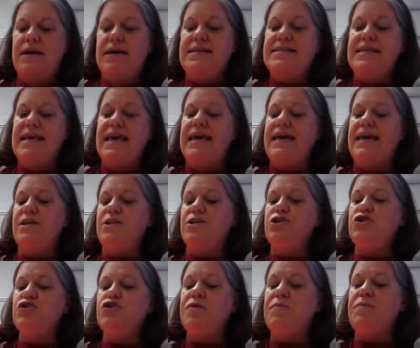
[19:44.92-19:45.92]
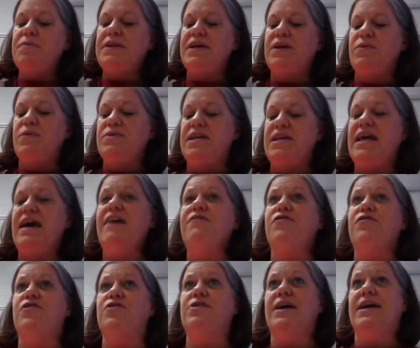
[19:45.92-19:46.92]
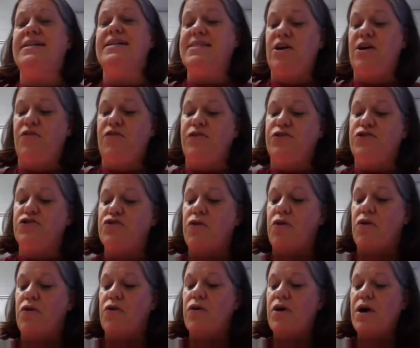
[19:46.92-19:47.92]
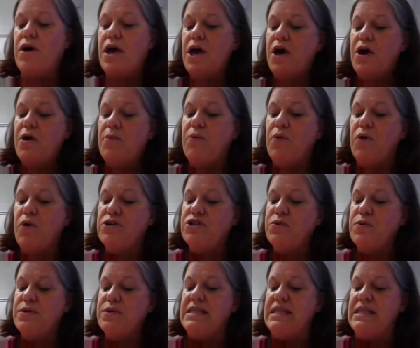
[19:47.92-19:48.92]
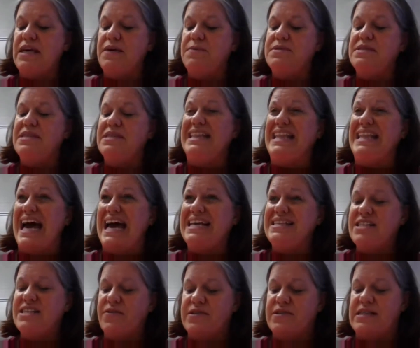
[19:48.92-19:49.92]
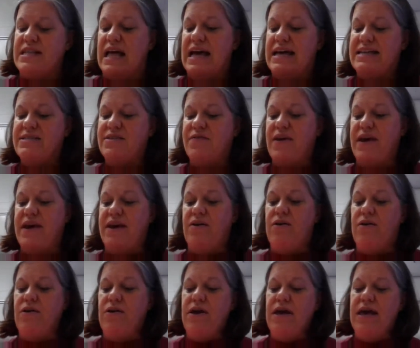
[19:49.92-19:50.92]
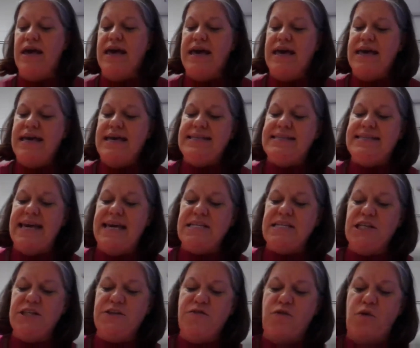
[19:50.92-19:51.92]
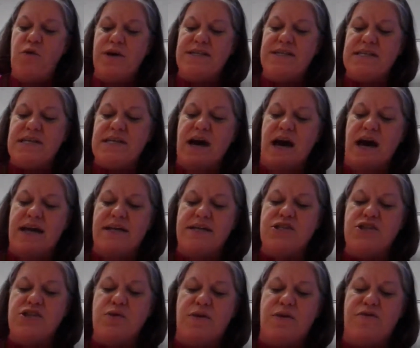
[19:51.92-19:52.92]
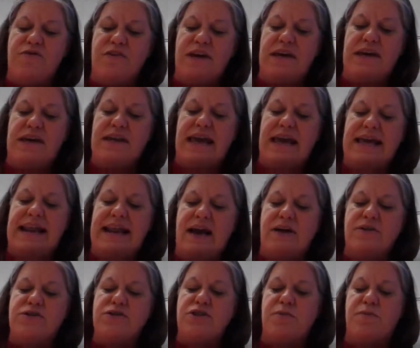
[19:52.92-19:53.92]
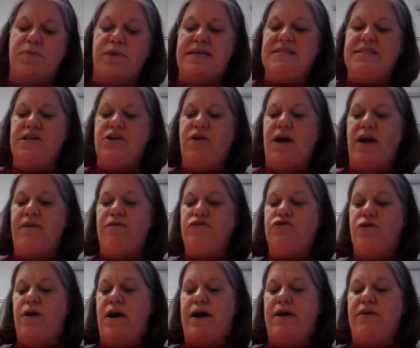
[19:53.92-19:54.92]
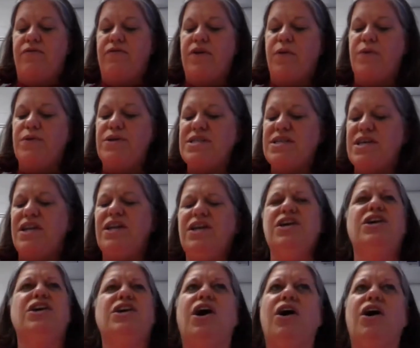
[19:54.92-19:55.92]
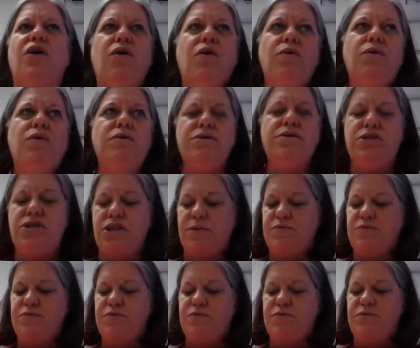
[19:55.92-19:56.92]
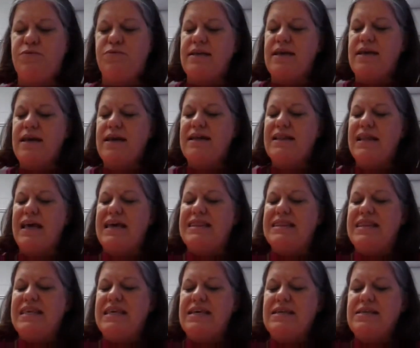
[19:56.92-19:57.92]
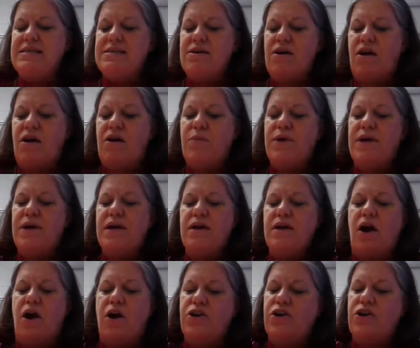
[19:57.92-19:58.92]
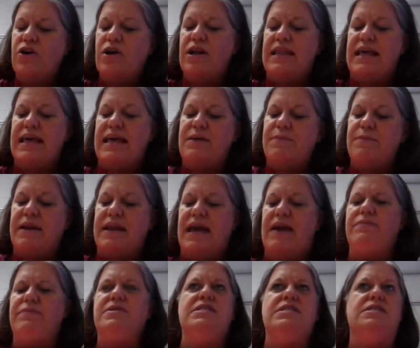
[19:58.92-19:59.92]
his hand trembling with an effort at self-control bore to his lips the last of his glass of ale. Daisy's voice got us to our feet and out to the blazing gravel drive. Are we just going to go? She objected. Like this? Aren't we aren't you going to let anybody